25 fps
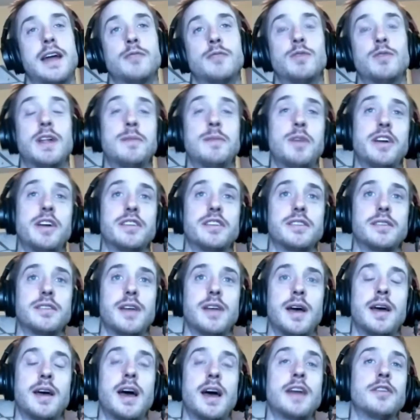well,
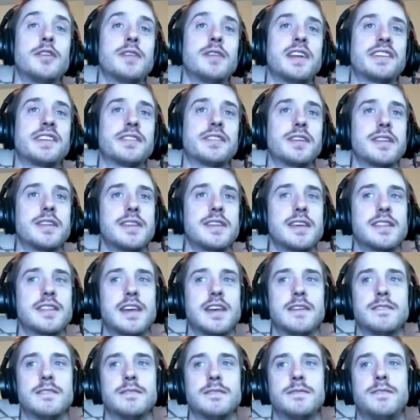I don't necessarily think
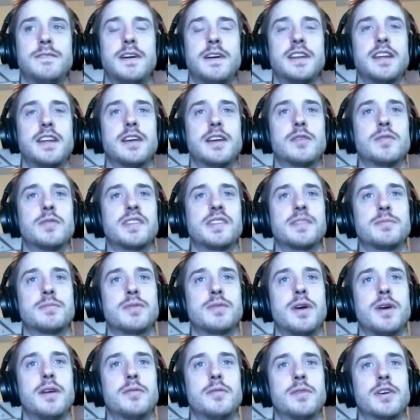that funding was
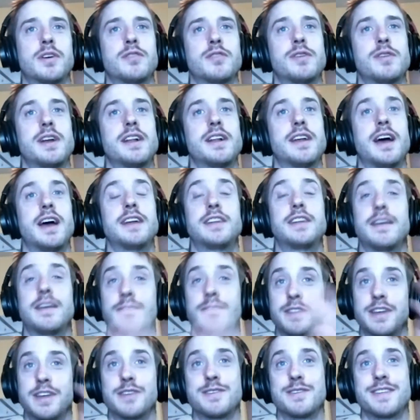what created it. I
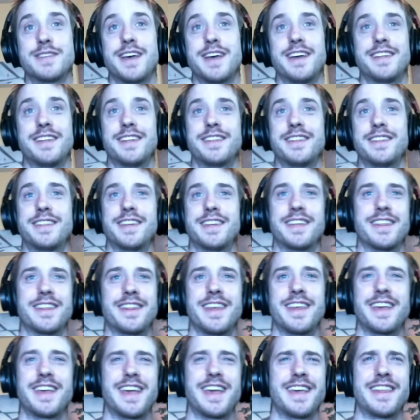definitely agree that the
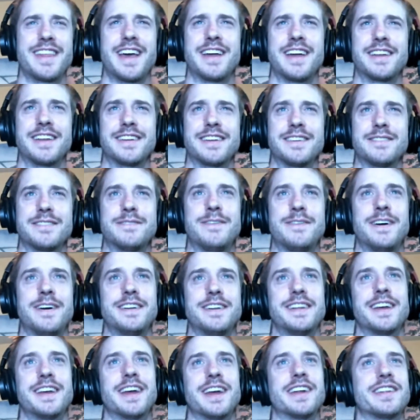thinking that
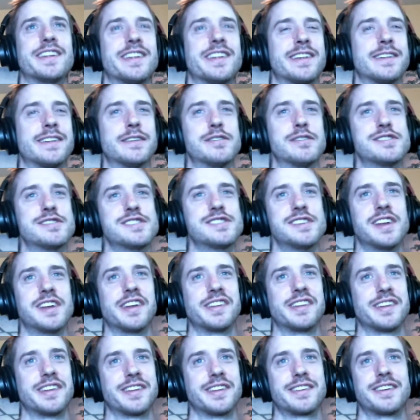funding is the solution is
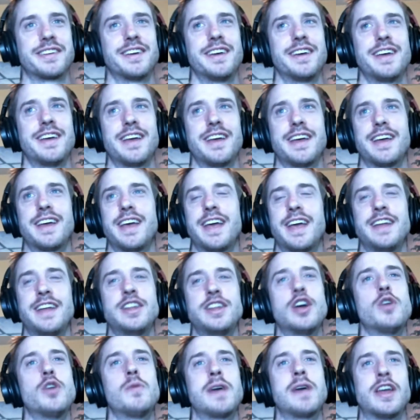just in
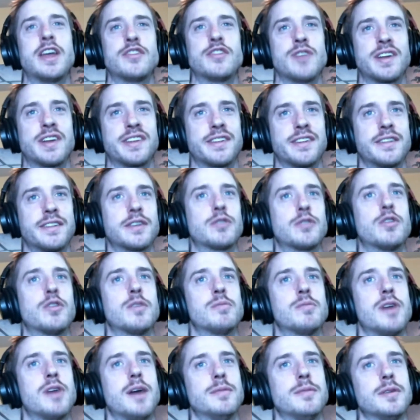no way addresses the core
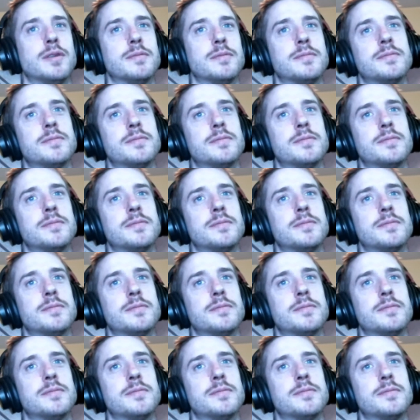problem.